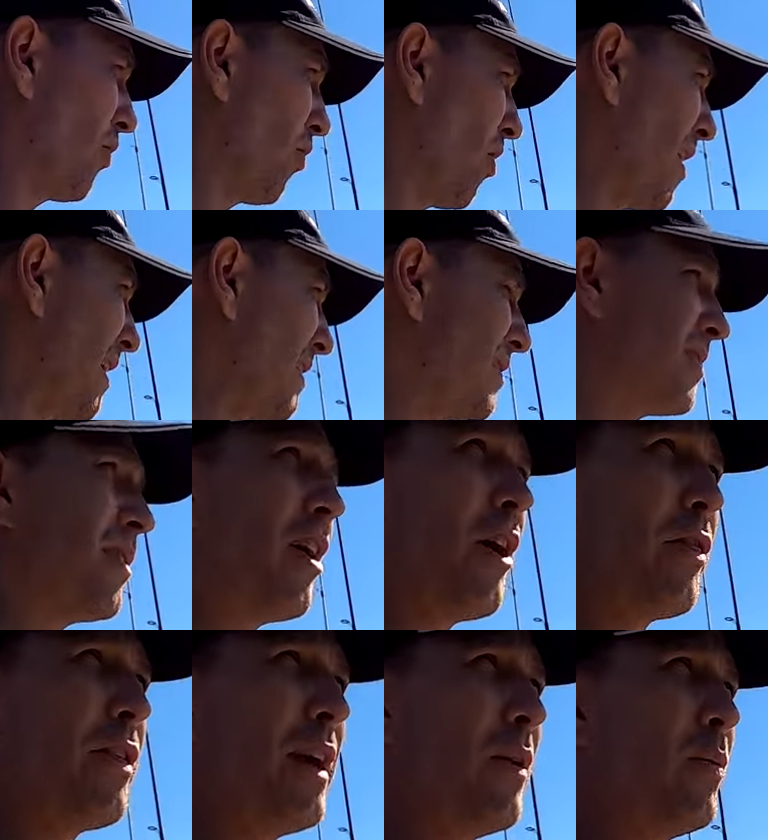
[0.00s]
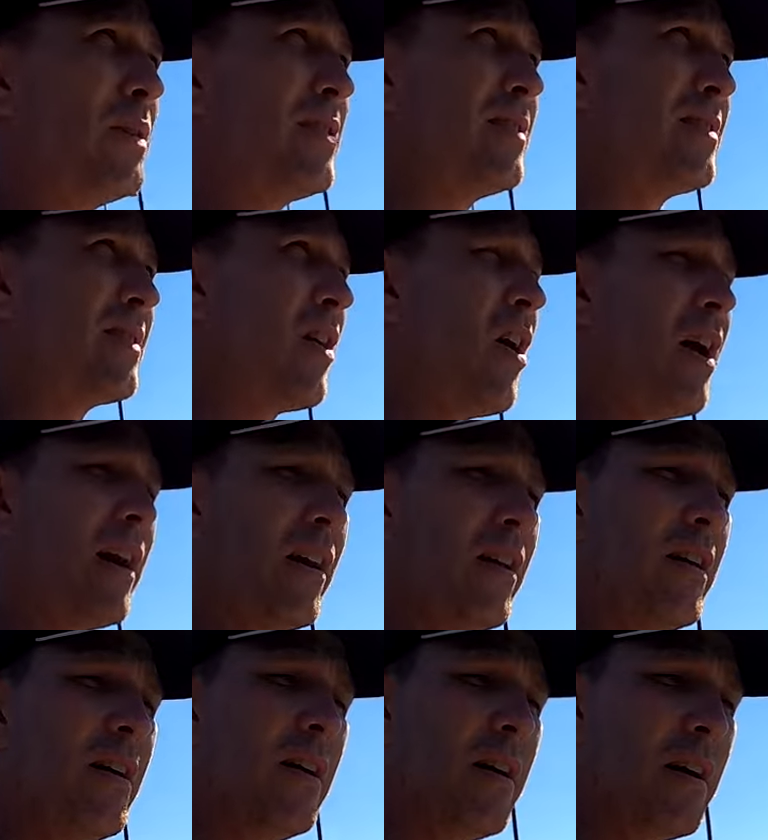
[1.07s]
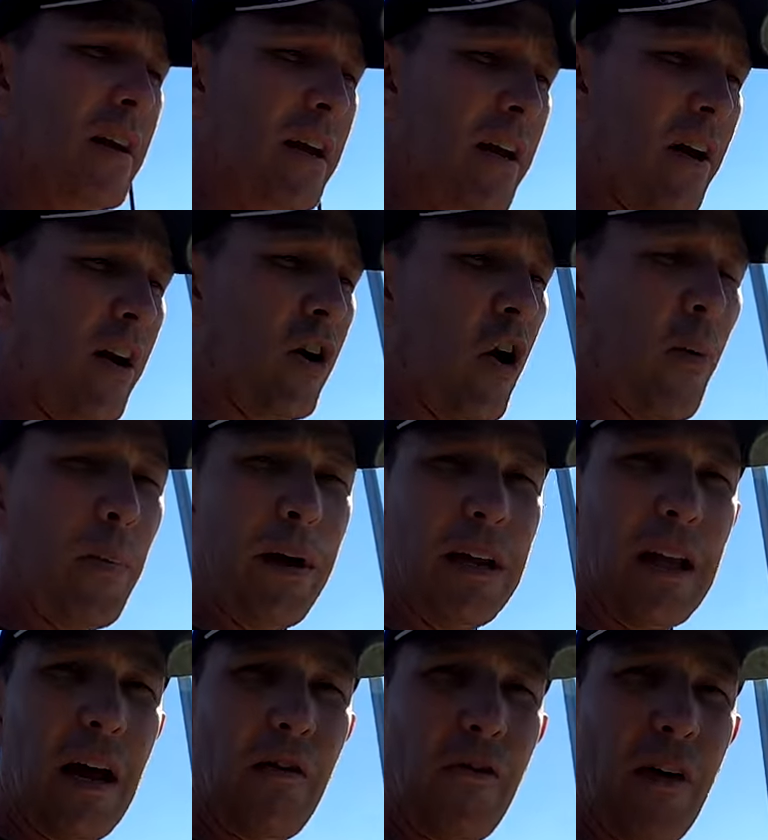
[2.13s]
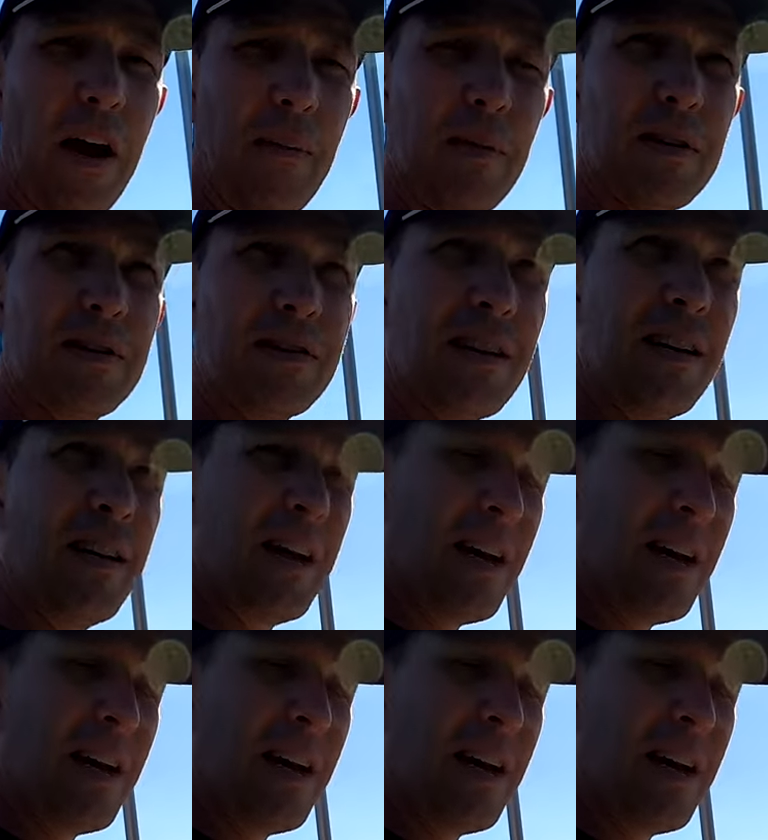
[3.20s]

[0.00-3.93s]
degrees, I think, which is kind of, you know, copying that famous